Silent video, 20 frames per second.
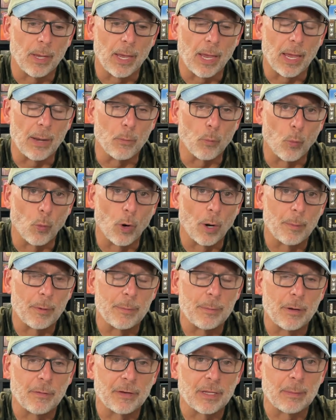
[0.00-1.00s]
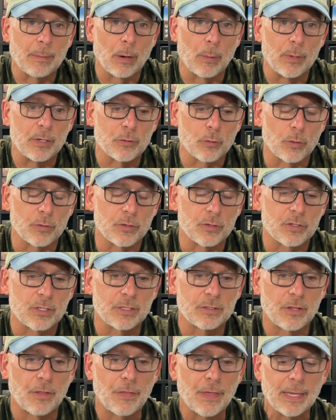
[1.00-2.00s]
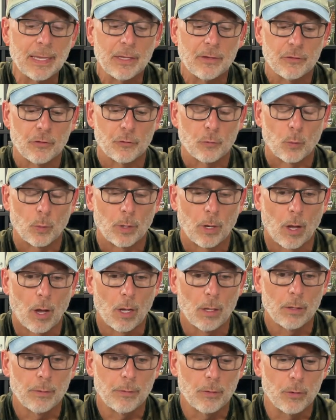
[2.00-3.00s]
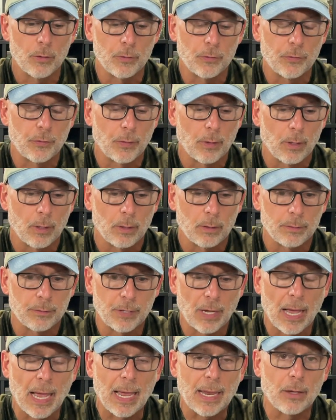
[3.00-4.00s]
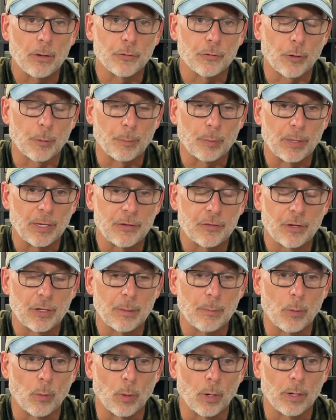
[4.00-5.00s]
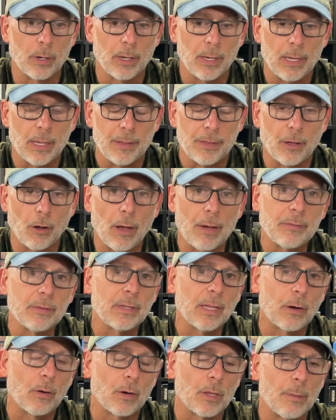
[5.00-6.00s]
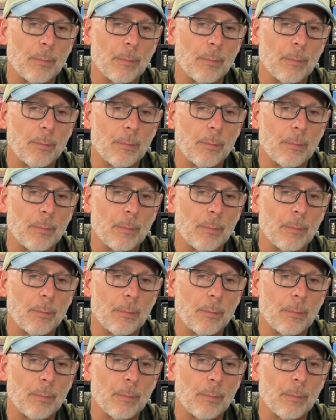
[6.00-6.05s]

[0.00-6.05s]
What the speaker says: and where I'm going to be able to get my resources. Because the thing is when all of those tiles are placed on the board, they all have a letter on